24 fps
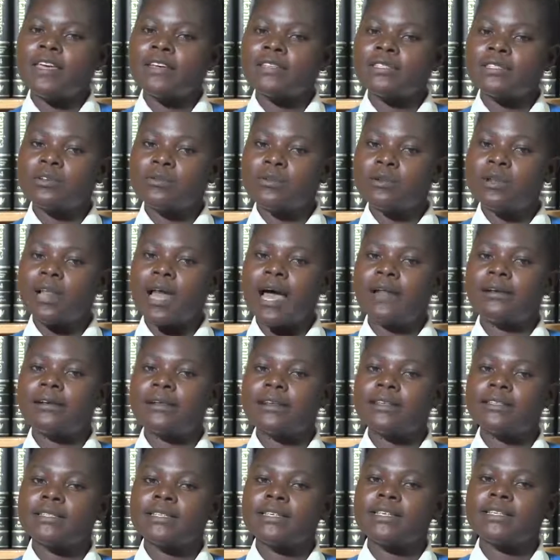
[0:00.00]
school
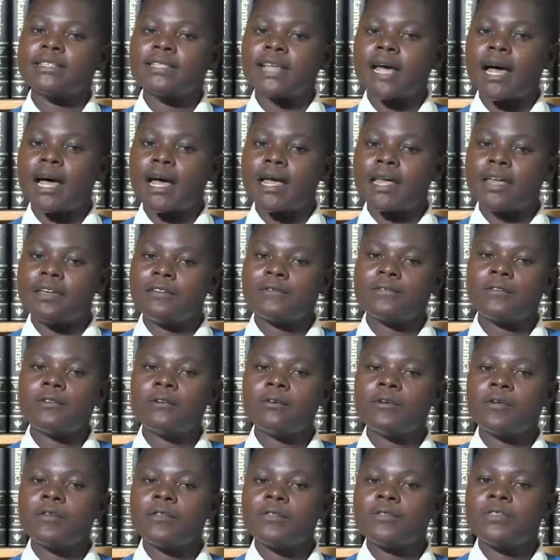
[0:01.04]
unrest is an evil
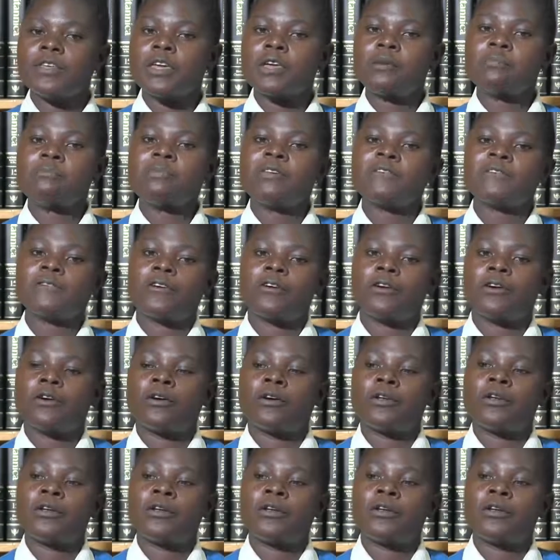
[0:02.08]
thing before God.